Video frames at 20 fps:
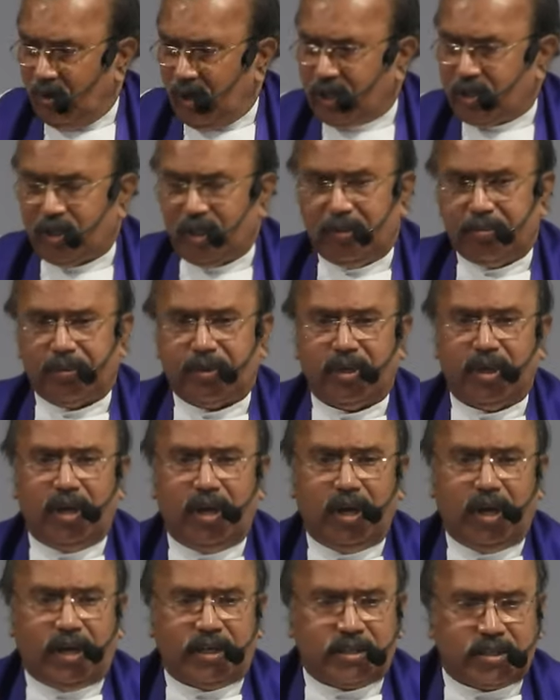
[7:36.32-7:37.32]
worshipped
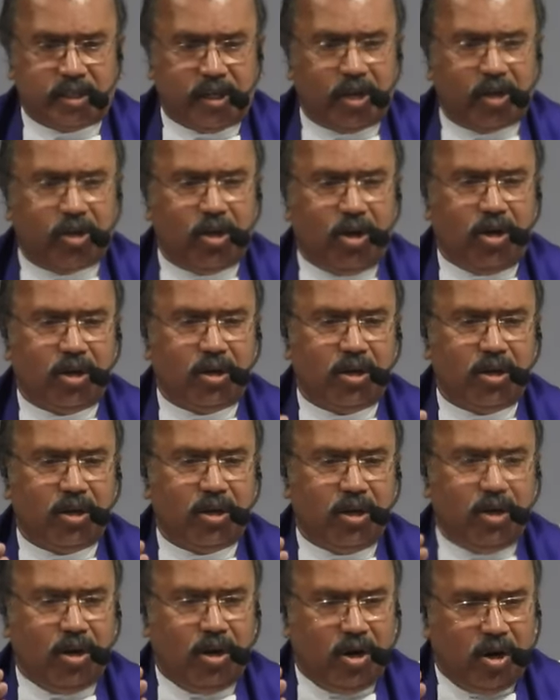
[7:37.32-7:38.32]
at synagogue
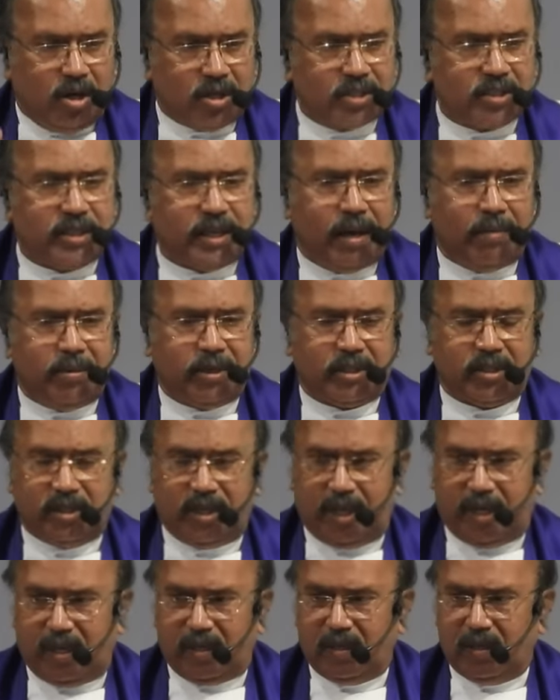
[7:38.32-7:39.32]
on
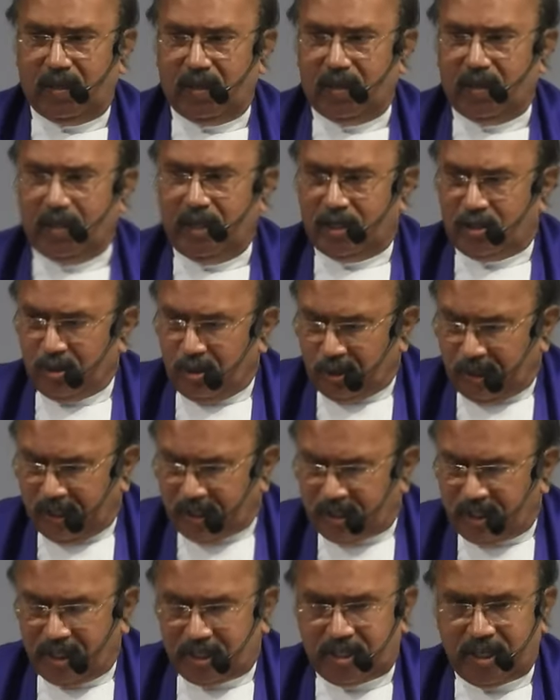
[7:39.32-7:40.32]
Sabbath day. He took
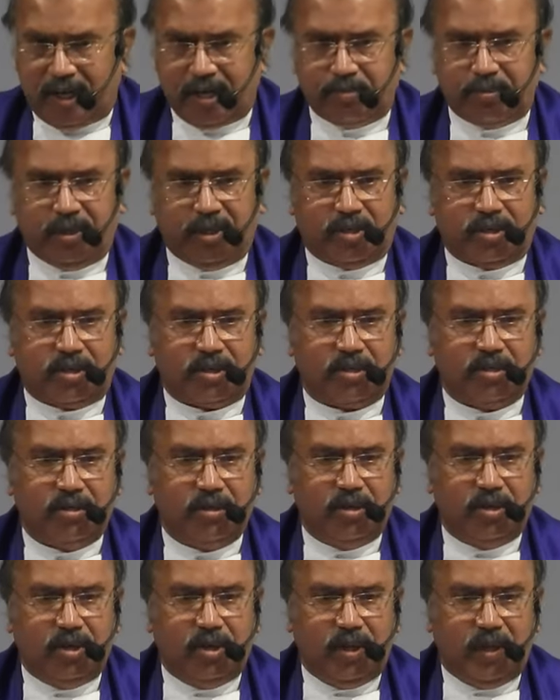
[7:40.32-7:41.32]
his disciples,
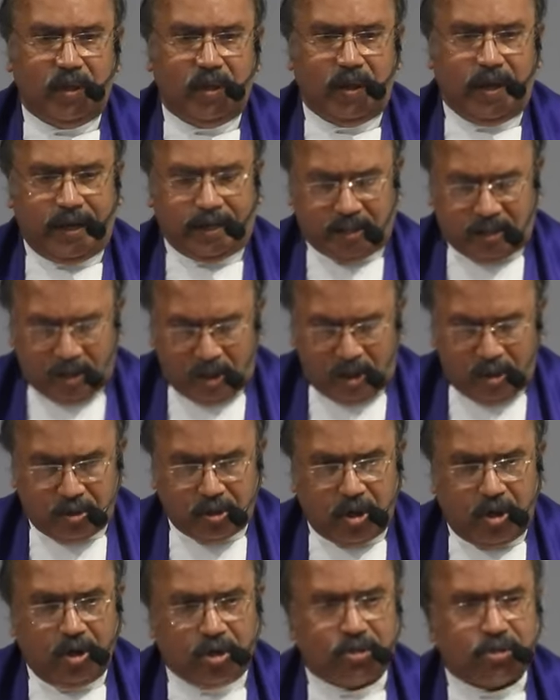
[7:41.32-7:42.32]
and
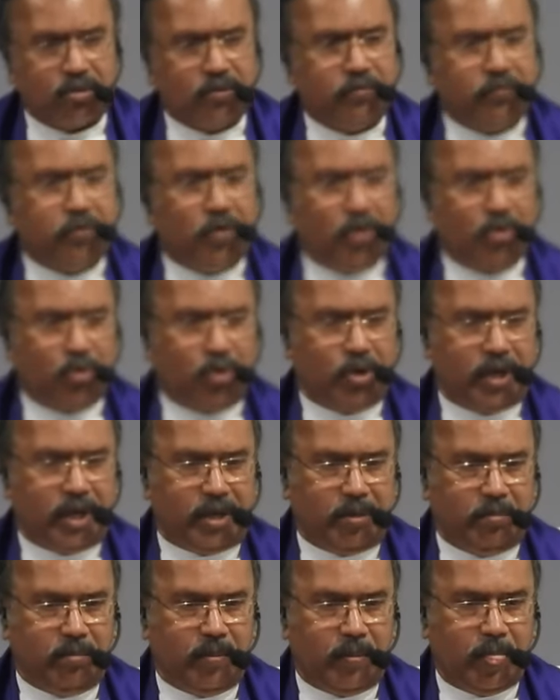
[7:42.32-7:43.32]
crowd also followed
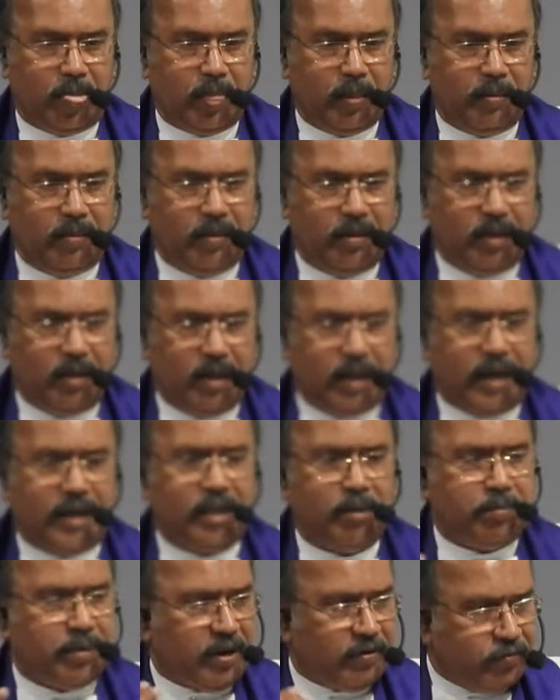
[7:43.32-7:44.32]
him.
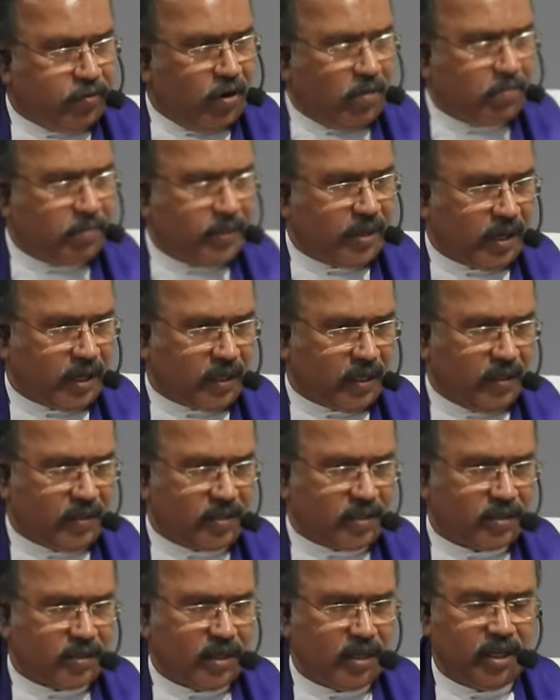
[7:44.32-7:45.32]
And he performed
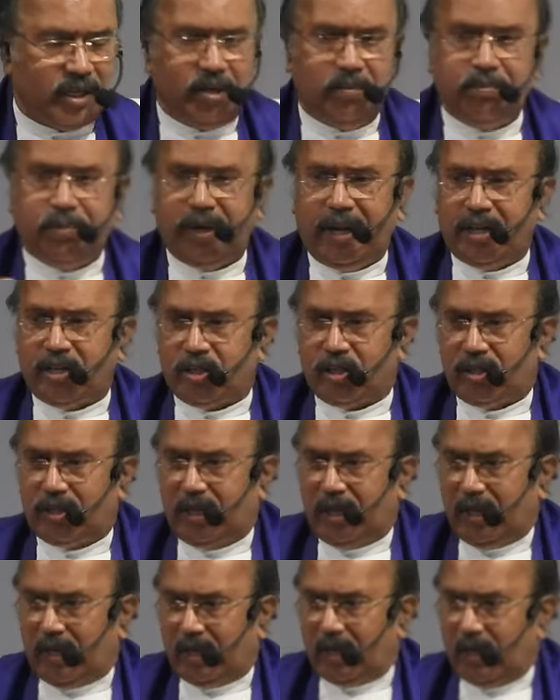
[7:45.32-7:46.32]
miracles. He
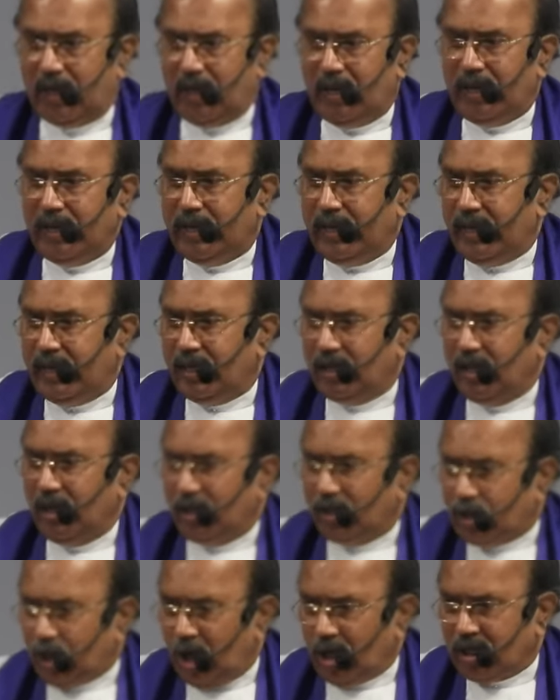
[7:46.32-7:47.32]
preached there, he
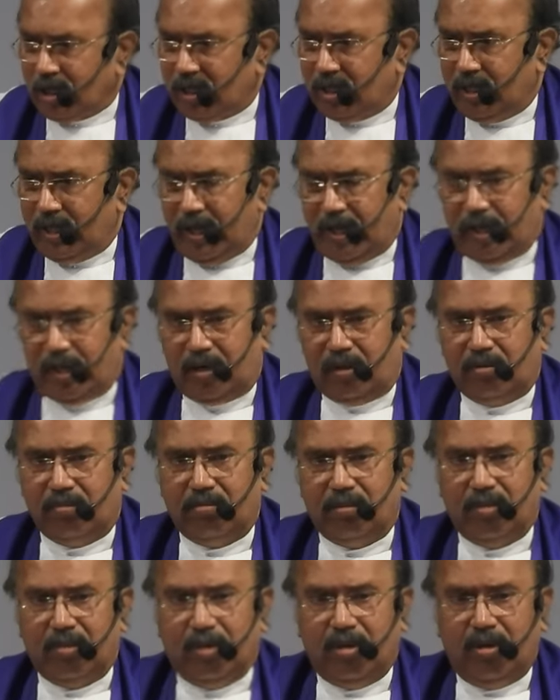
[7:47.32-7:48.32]
taught
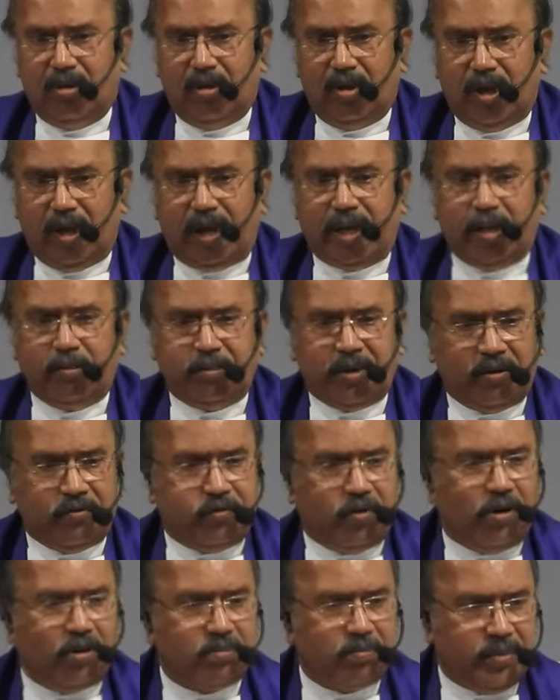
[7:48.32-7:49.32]
there, and he
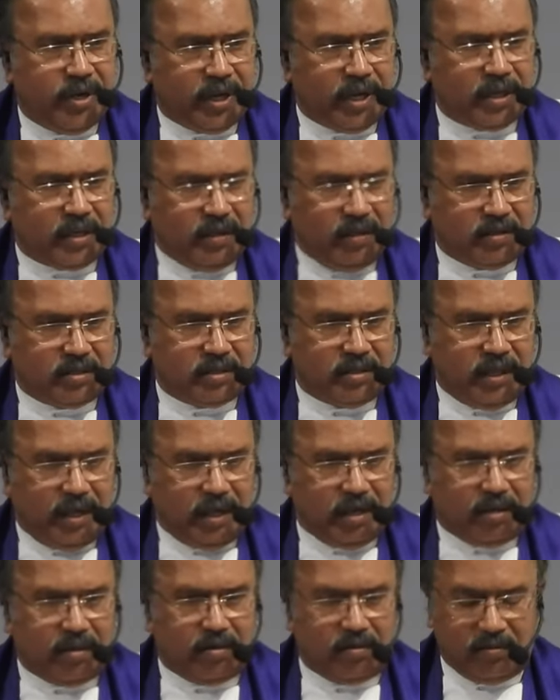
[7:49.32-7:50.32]
performed miracles
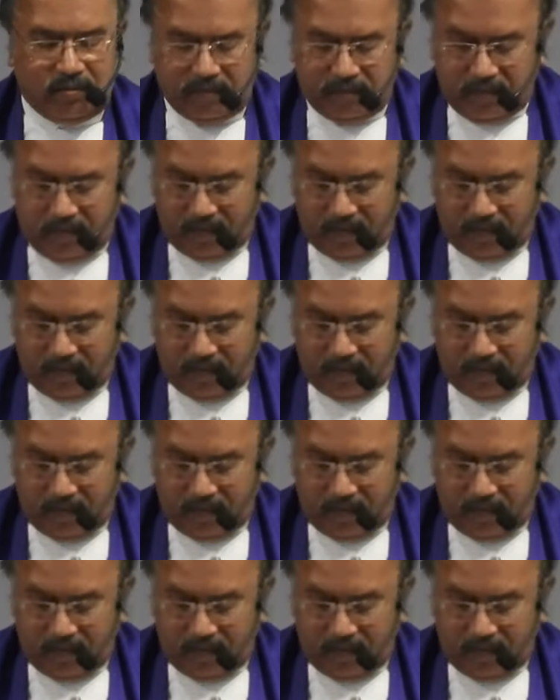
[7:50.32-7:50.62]
there.